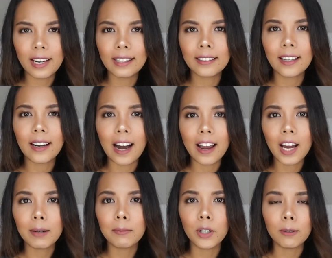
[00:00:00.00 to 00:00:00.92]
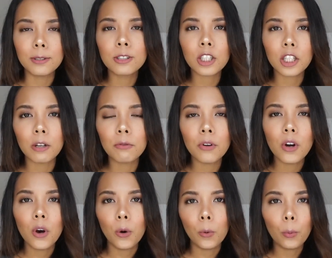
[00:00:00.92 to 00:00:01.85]
thing that I have observed
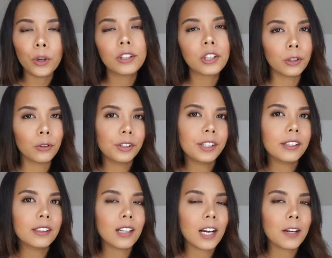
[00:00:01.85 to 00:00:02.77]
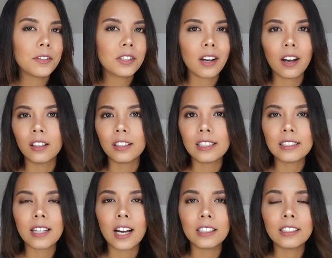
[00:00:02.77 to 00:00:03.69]
with Korean lifestyle
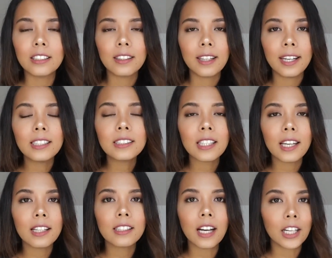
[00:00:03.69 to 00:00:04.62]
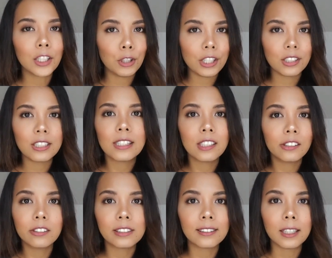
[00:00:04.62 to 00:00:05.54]
is that they take hydration
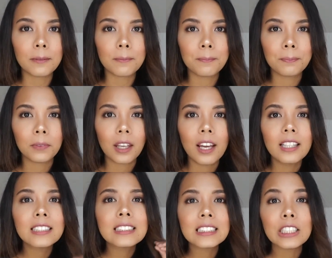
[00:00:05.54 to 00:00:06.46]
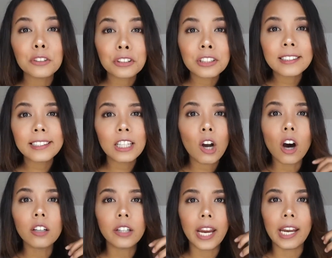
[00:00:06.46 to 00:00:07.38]
seriously. Seriously
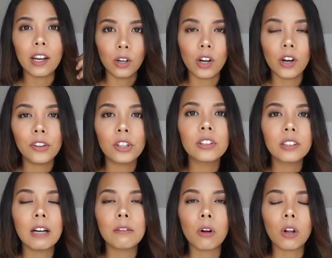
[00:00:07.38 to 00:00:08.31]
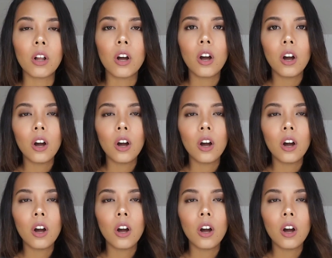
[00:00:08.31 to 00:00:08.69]
on another level.